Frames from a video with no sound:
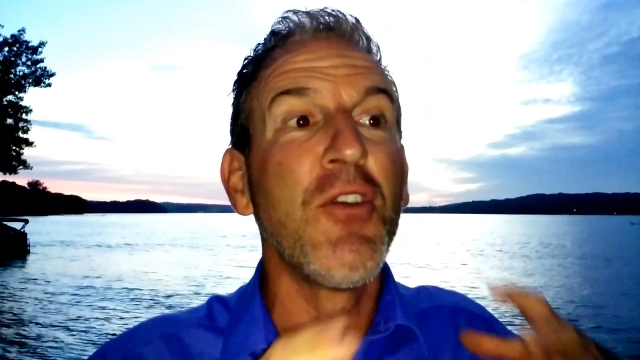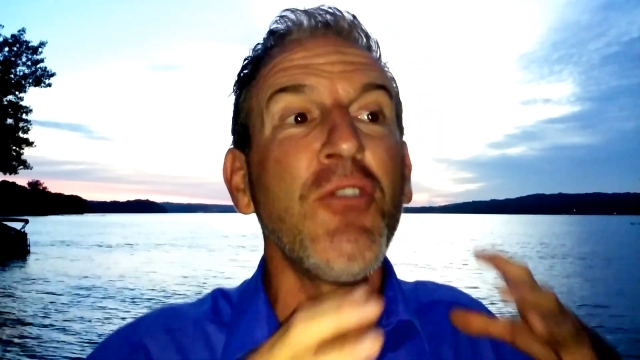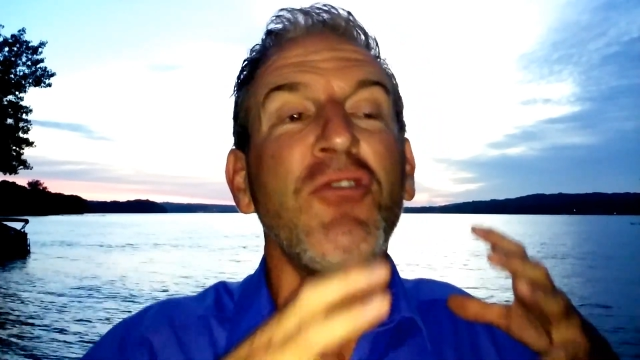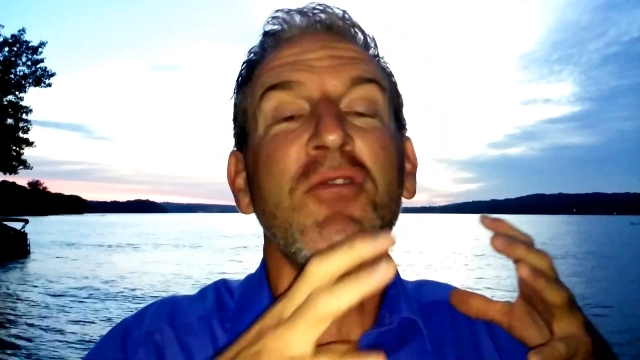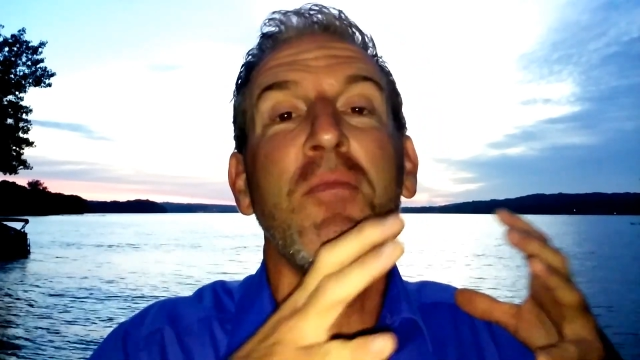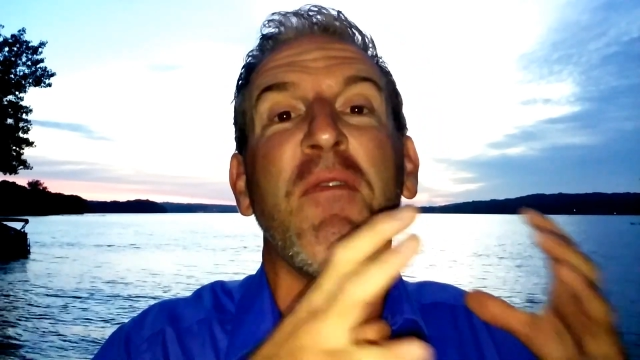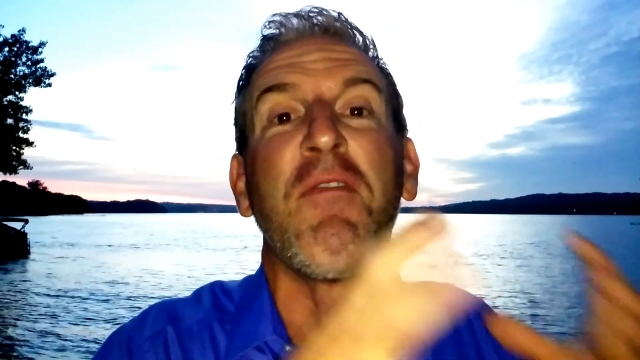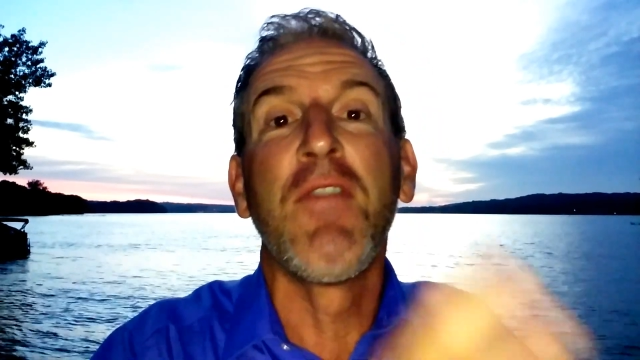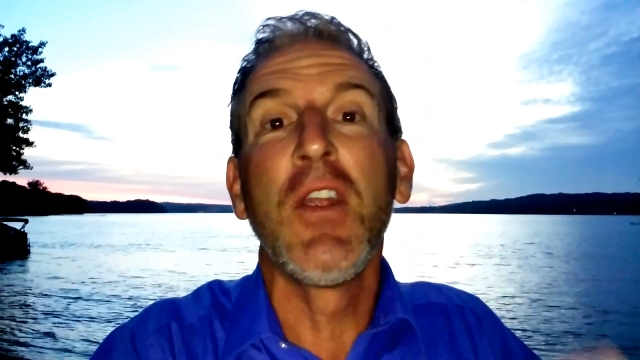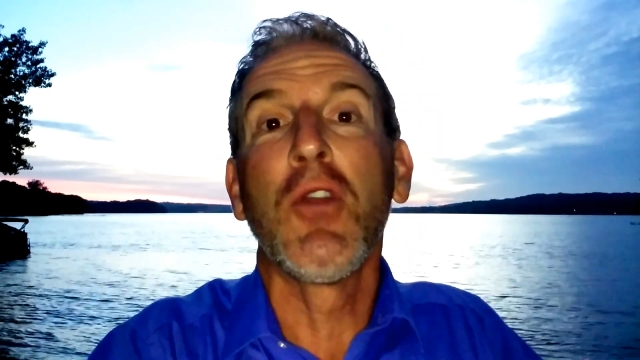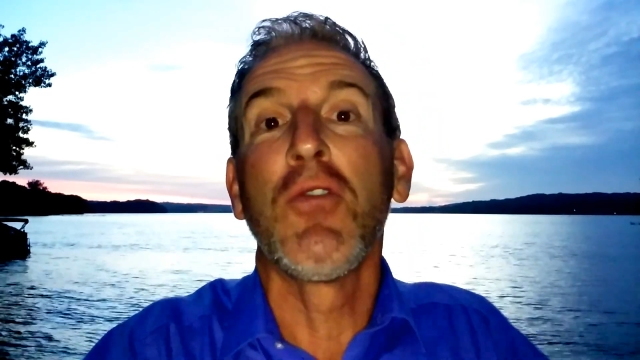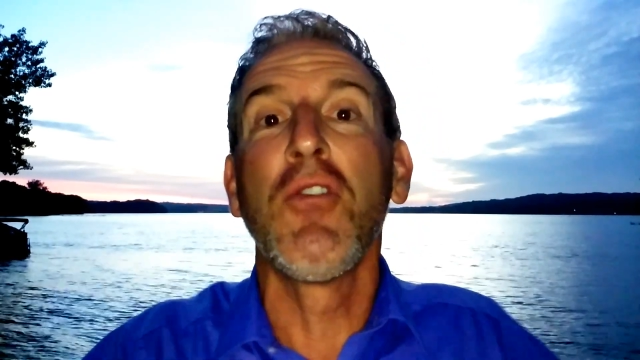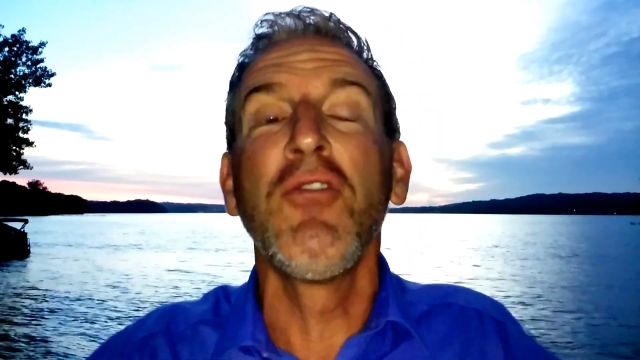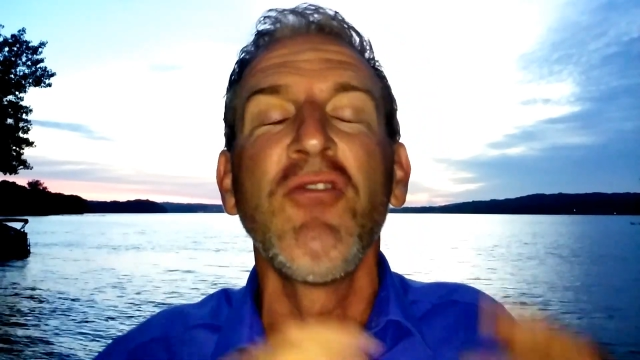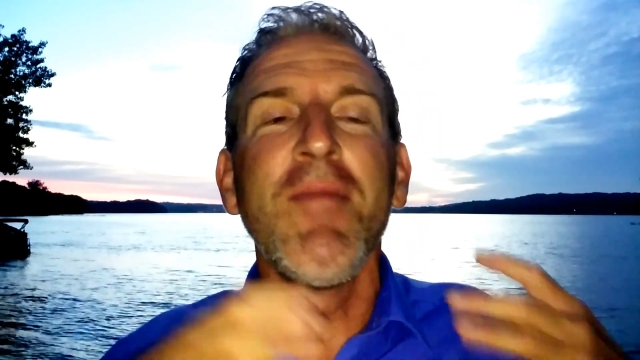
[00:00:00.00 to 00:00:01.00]
there's some
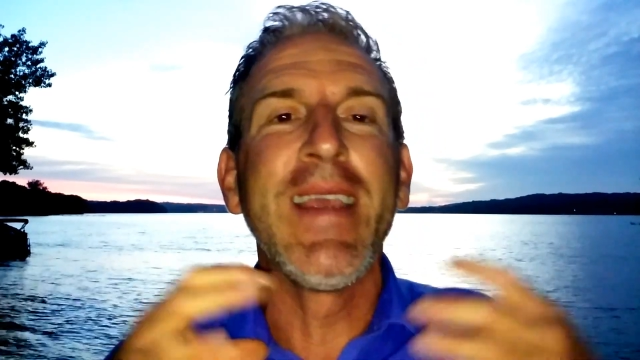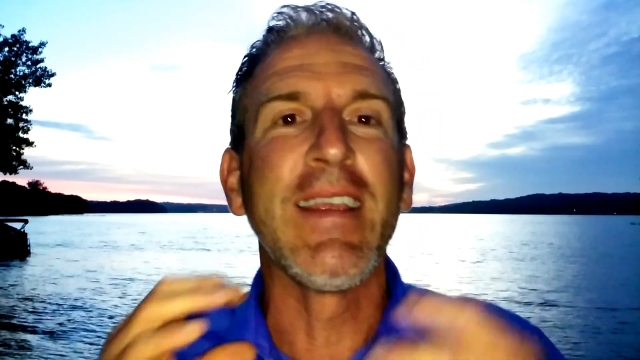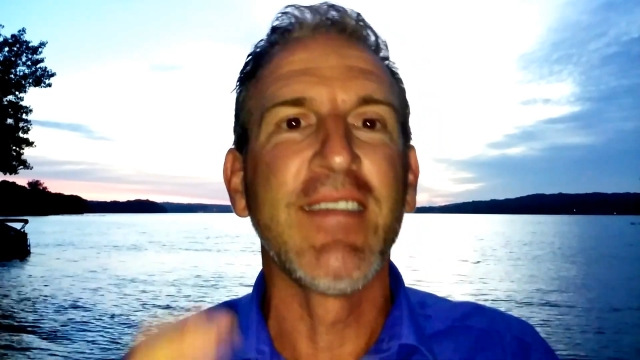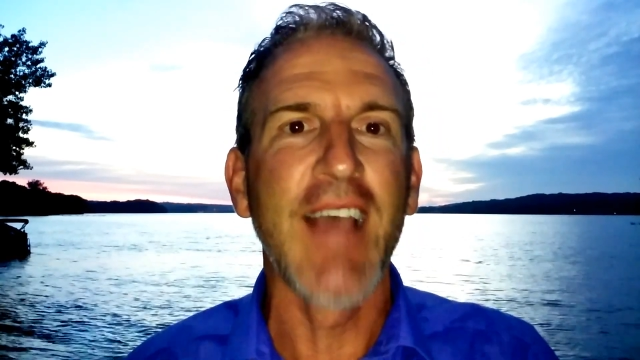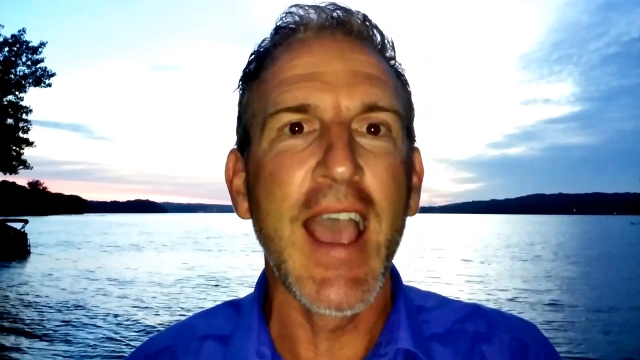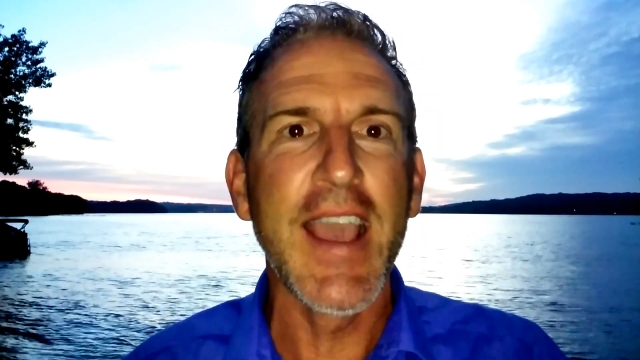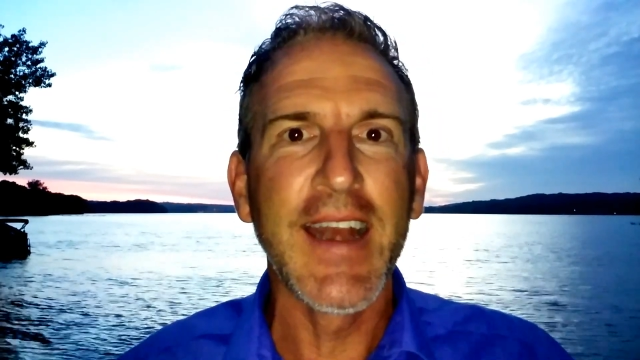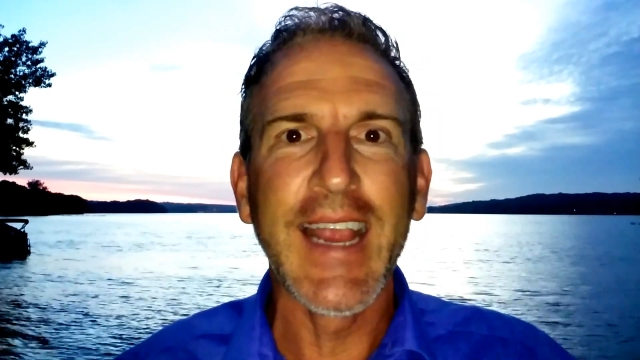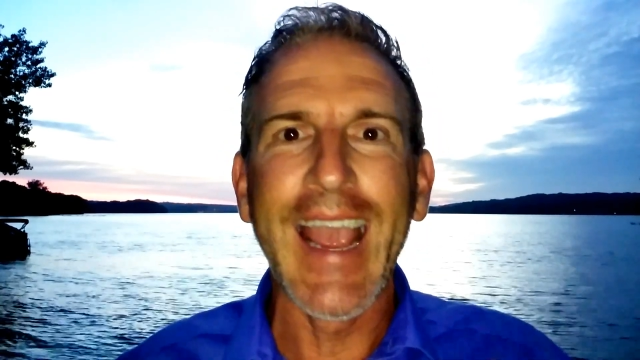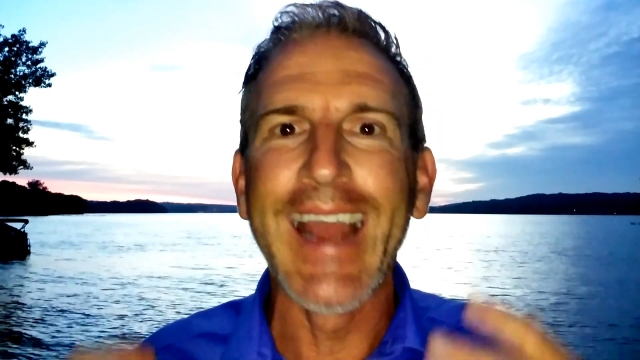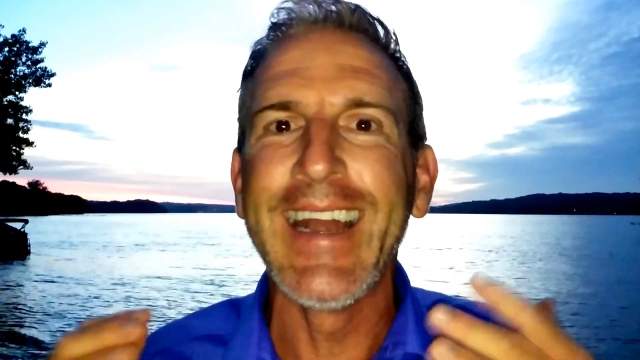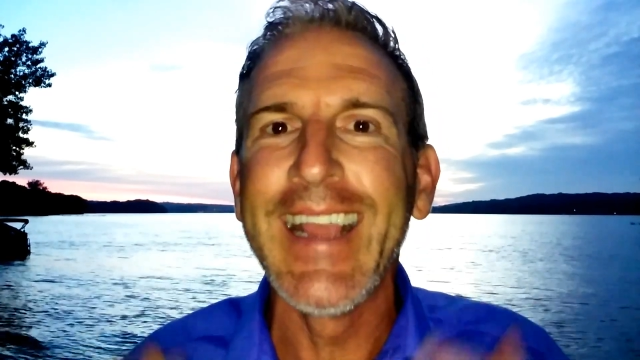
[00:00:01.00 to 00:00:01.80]
fear, there's some anxiety,